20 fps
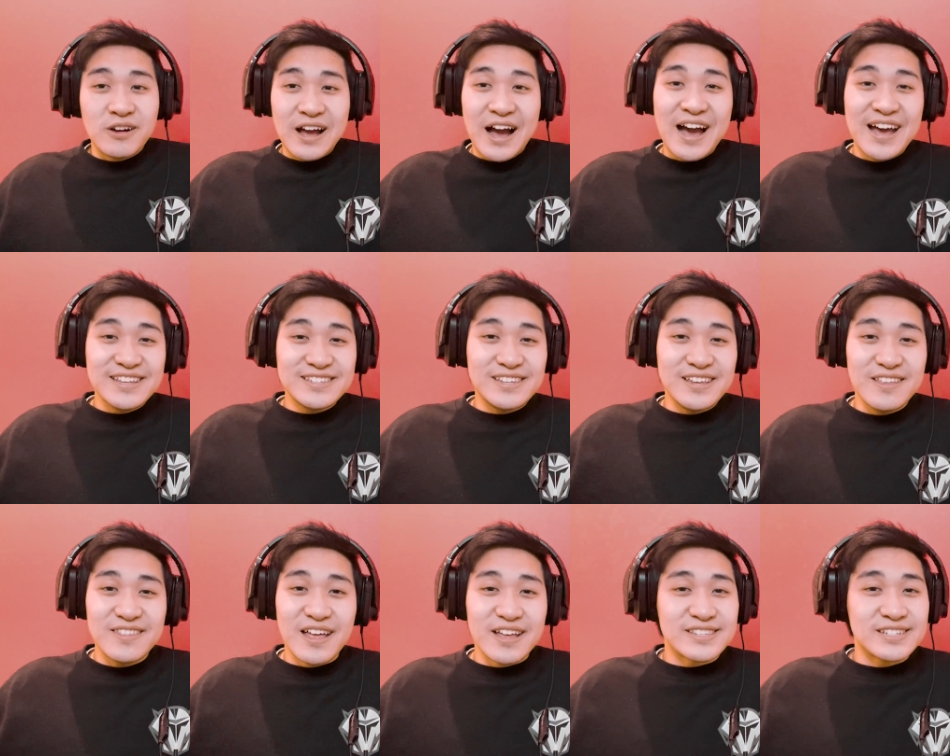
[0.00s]
Well,
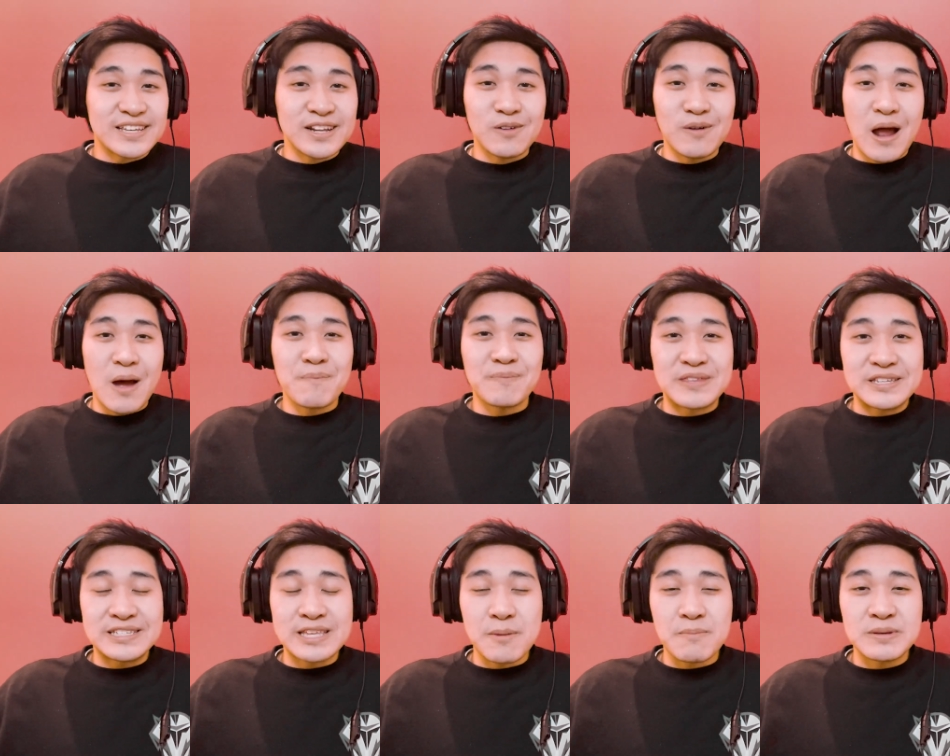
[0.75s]
guys, that's gonna
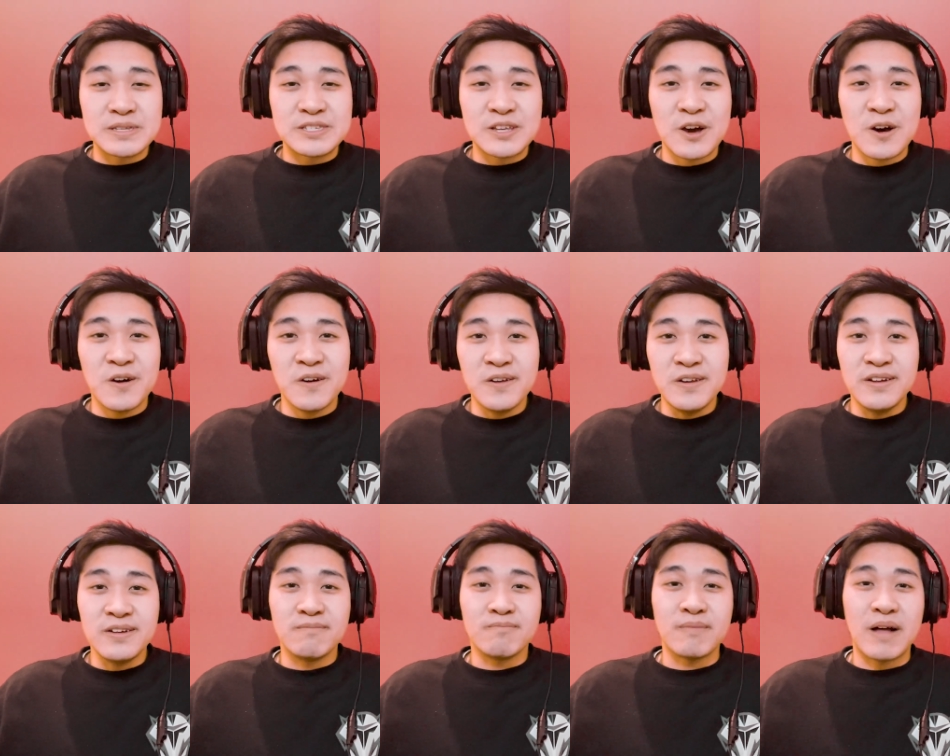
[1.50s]
wrap this
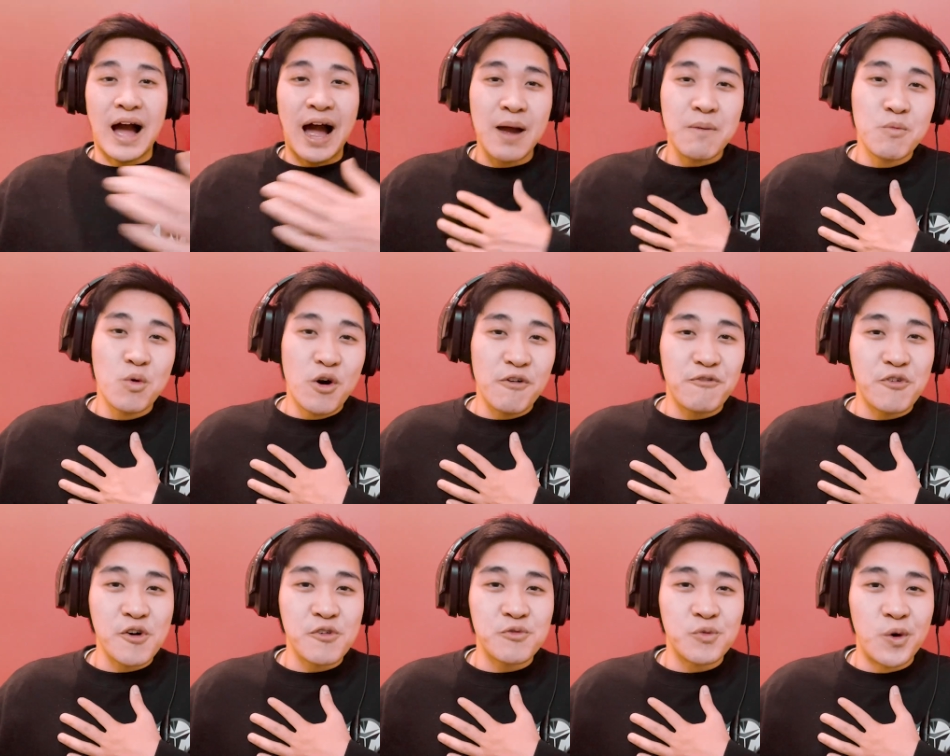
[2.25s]
episode.
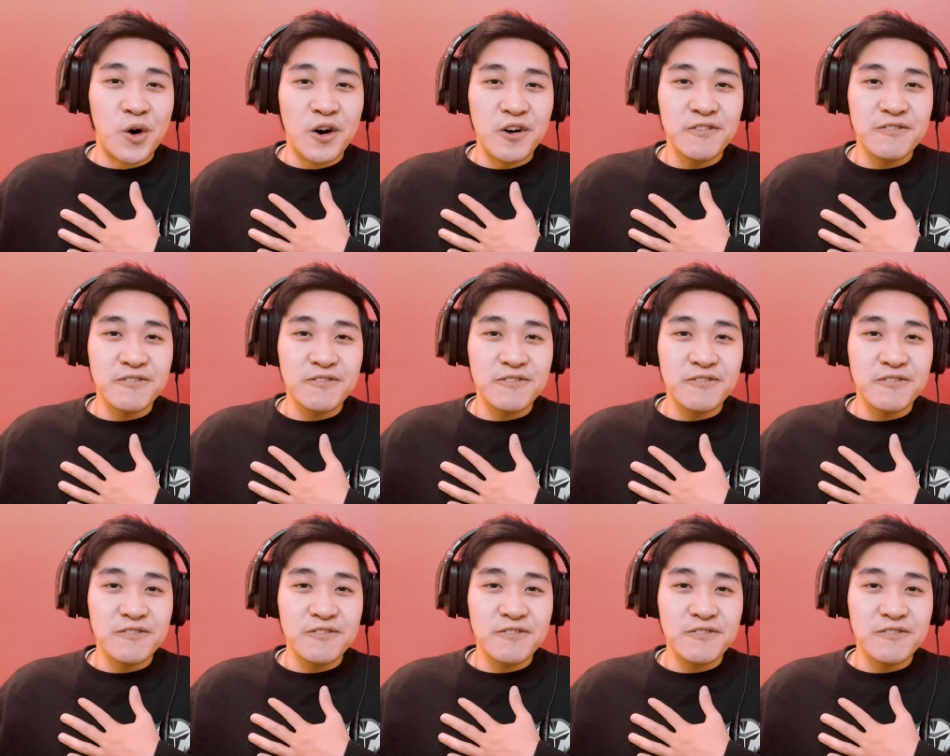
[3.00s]
I'm Wolf Wolf